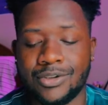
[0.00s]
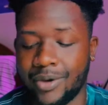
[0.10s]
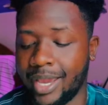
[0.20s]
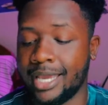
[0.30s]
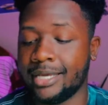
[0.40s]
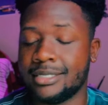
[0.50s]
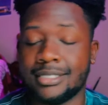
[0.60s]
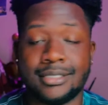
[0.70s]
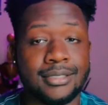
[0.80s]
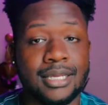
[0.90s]
Your hand
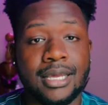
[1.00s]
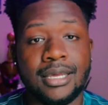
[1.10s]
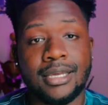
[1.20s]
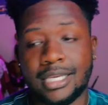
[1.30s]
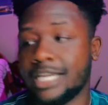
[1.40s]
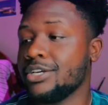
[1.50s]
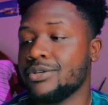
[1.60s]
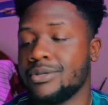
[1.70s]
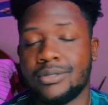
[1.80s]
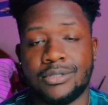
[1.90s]
is getting
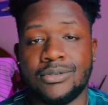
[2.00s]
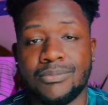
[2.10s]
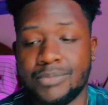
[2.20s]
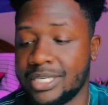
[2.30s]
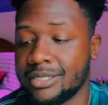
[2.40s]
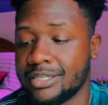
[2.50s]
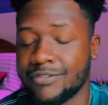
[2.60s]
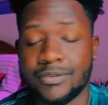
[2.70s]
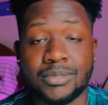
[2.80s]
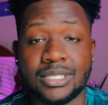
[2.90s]
used to being
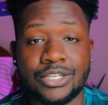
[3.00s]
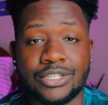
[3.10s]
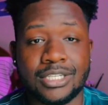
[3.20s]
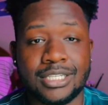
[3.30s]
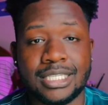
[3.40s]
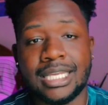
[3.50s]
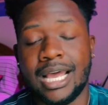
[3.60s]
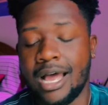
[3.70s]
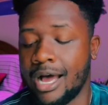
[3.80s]
different positions.